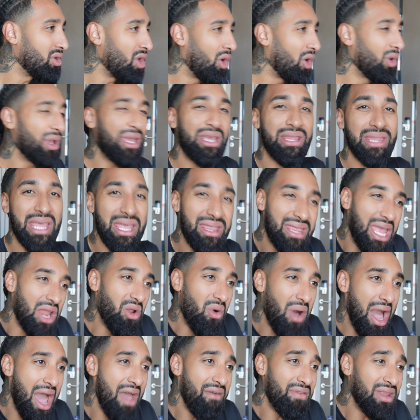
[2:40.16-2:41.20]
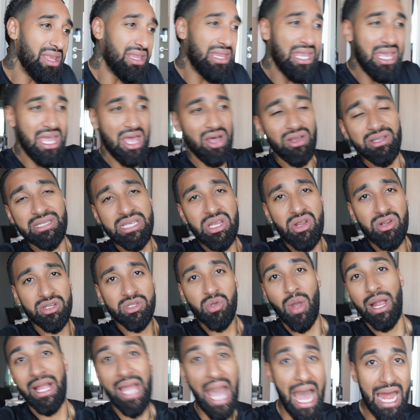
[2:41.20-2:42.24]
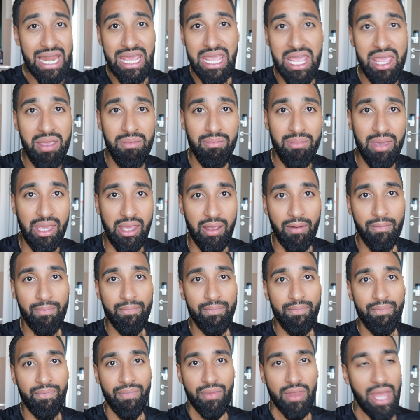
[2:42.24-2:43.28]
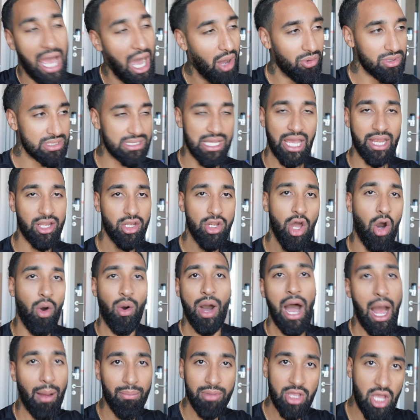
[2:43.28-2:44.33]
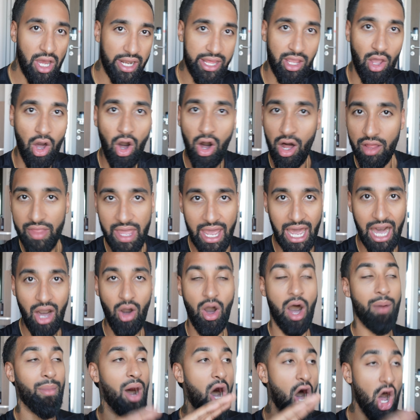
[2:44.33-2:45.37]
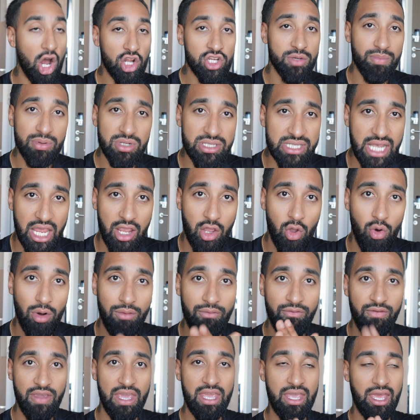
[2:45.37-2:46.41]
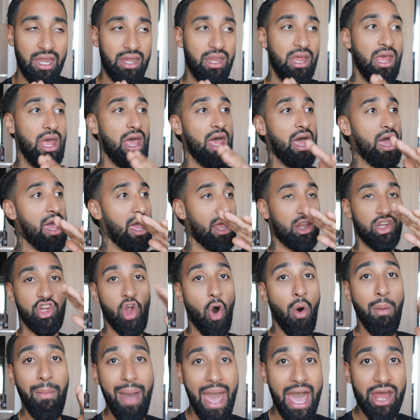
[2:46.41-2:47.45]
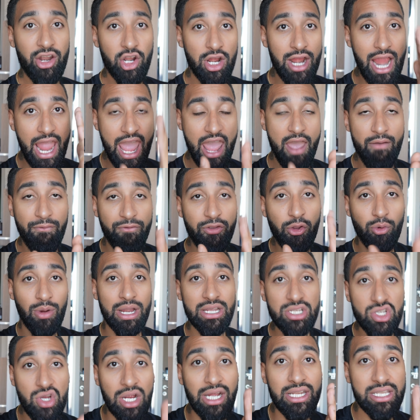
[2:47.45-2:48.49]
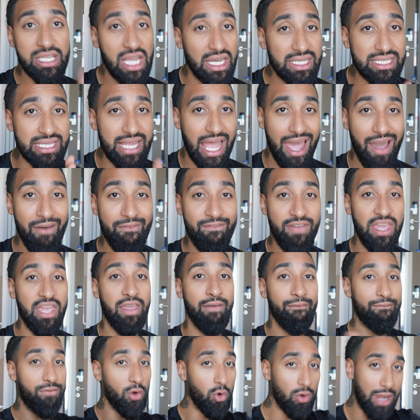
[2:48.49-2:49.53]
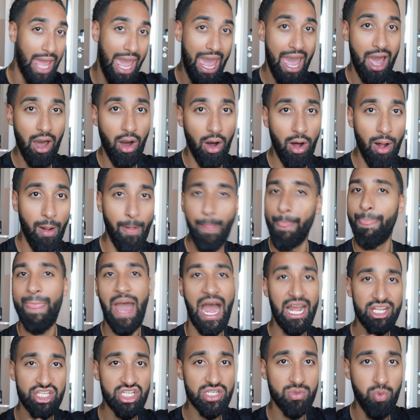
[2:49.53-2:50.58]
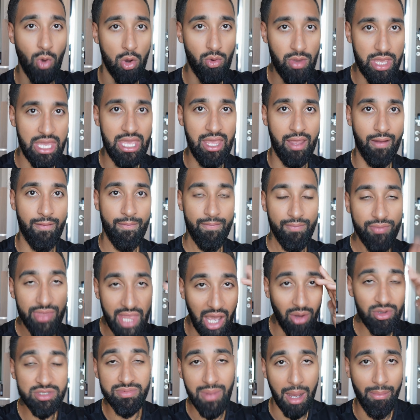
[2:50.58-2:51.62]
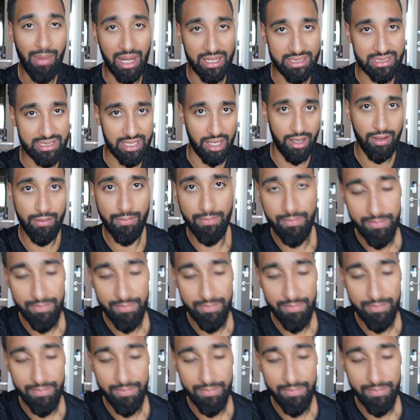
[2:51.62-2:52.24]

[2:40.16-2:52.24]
know, they don't have anything else here, so I gotta eat meat. I was like, no, I'm cutting all that out. I'm 100% going vegan. No matter if the restaurant doesn't have vegan food at all, I just won't eat. That was my mindset.